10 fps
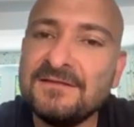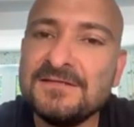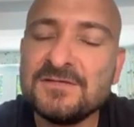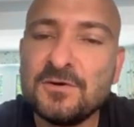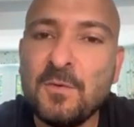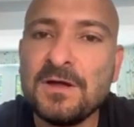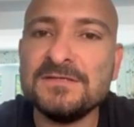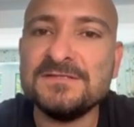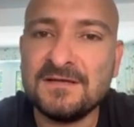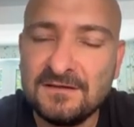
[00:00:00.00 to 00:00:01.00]
this
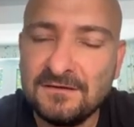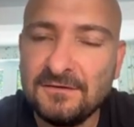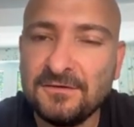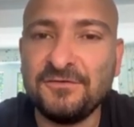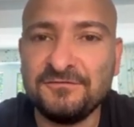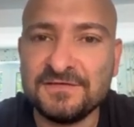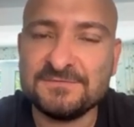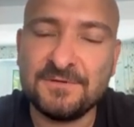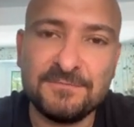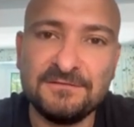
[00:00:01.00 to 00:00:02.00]
requires a lot of
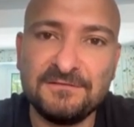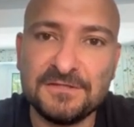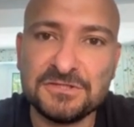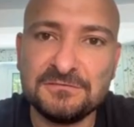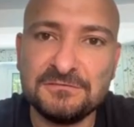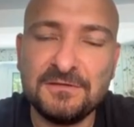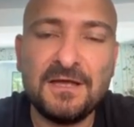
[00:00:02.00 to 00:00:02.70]
experimentation